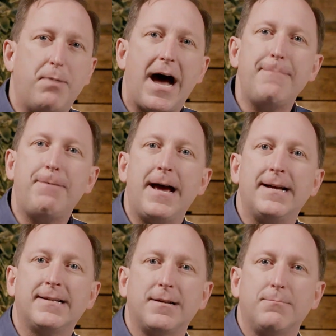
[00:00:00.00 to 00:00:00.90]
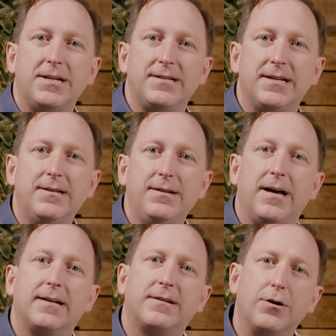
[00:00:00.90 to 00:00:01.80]
bypass somebody's
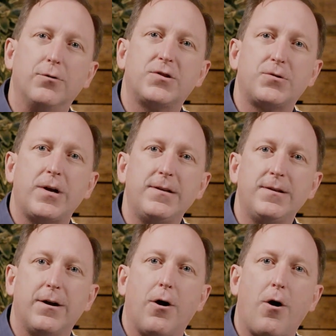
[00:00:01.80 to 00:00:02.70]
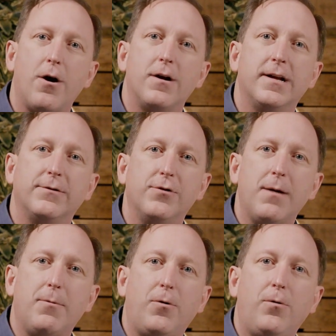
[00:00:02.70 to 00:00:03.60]
intellect and go straight to their heart and
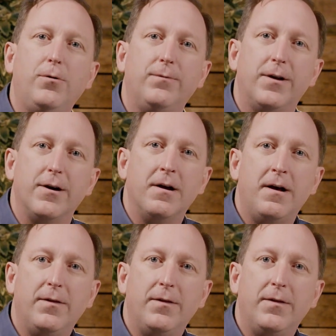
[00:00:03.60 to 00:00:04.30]
grab a hold of their